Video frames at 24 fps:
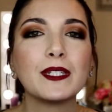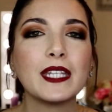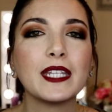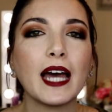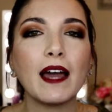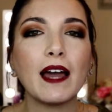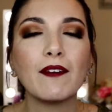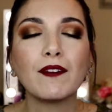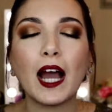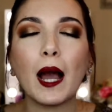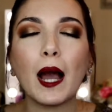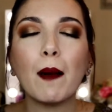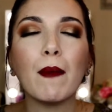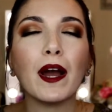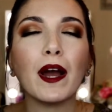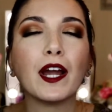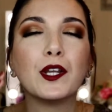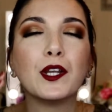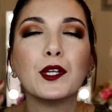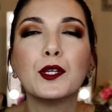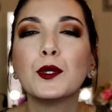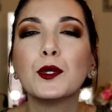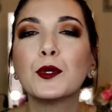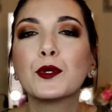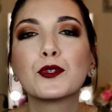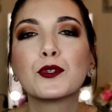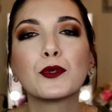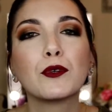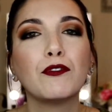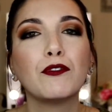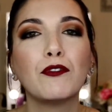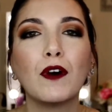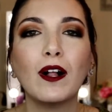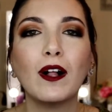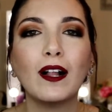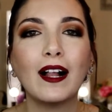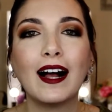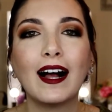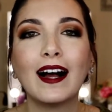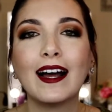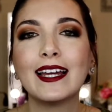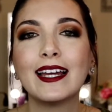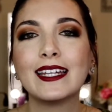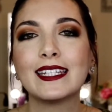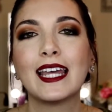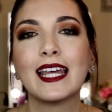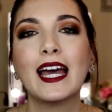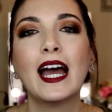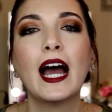I've got my neutral fall eyes.